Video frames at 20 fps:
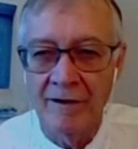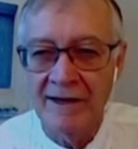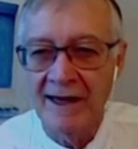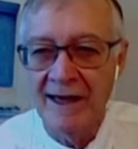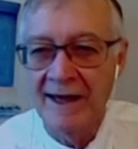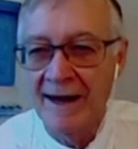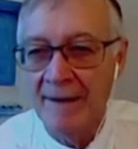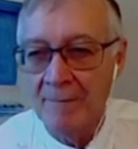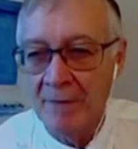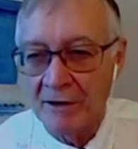
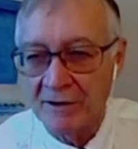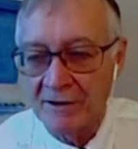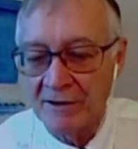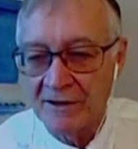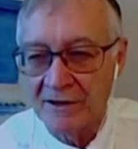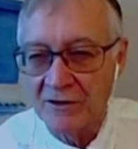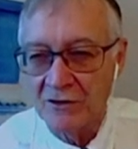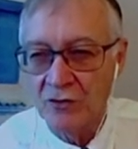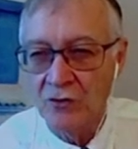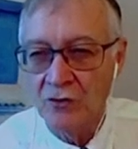
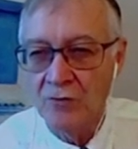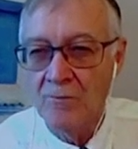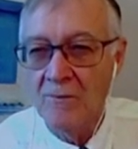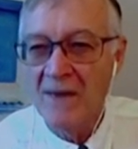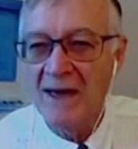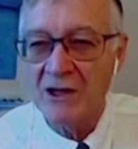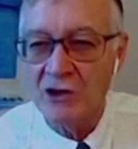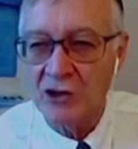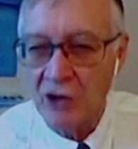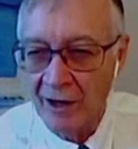elements, two
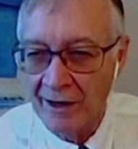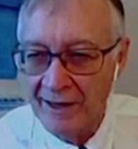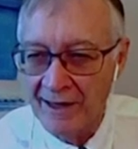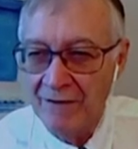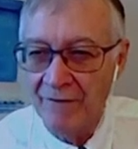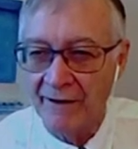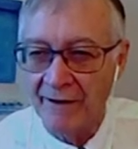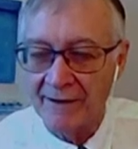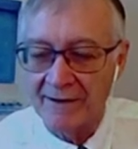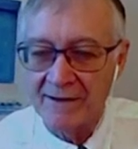major
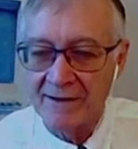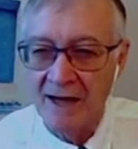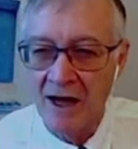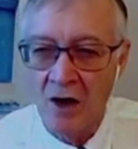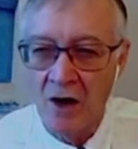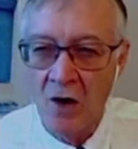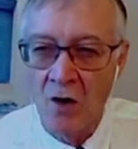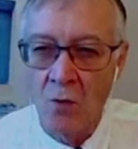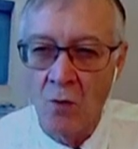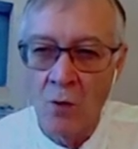events.
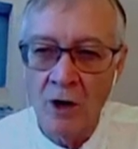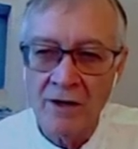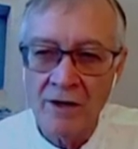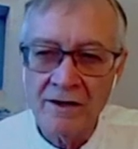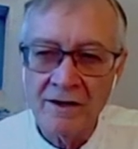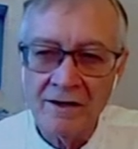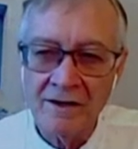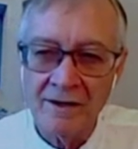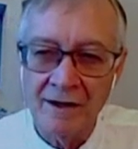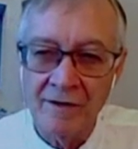
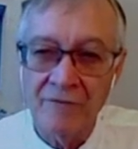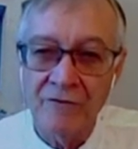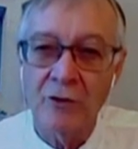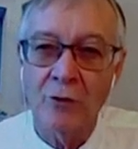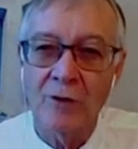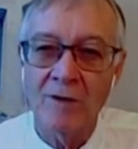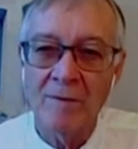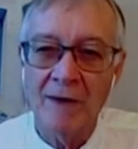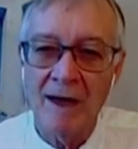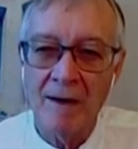One, if
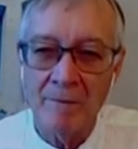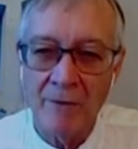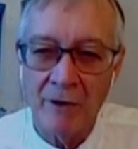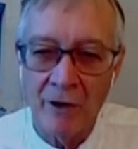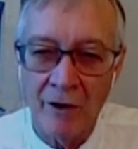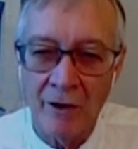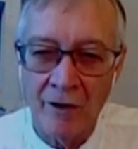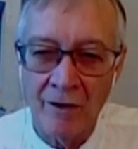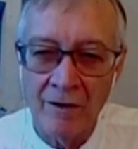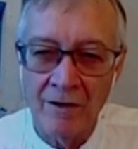you
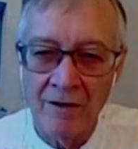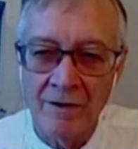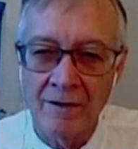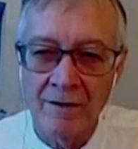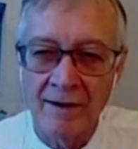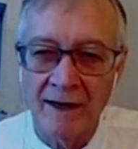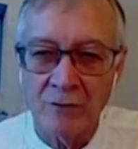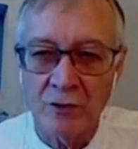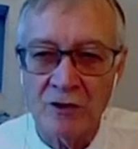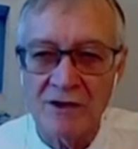remember,
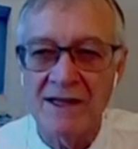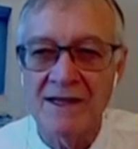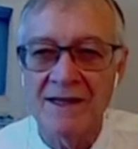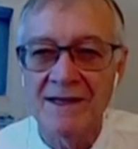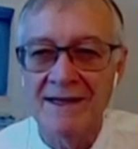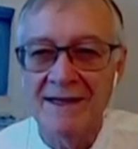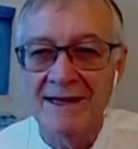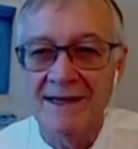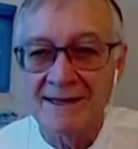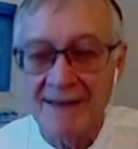that was
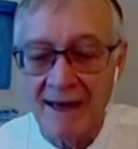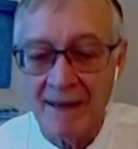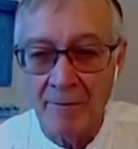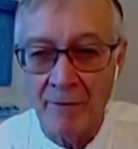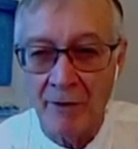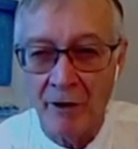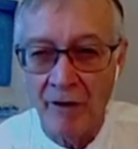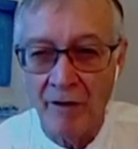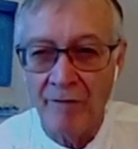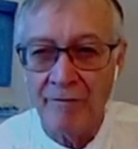in
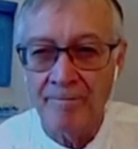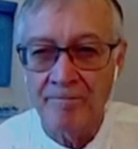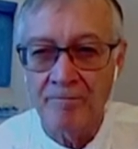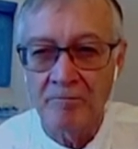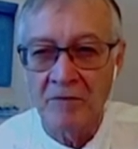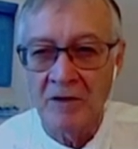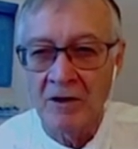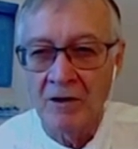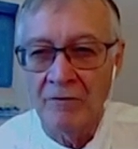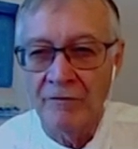December,
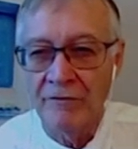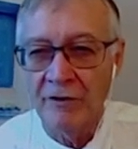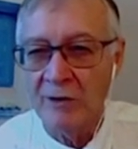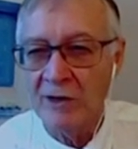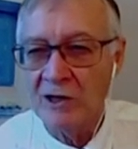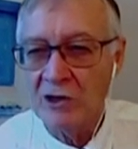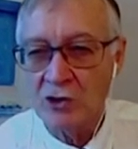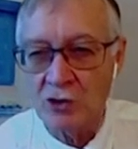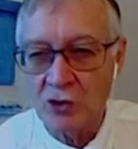very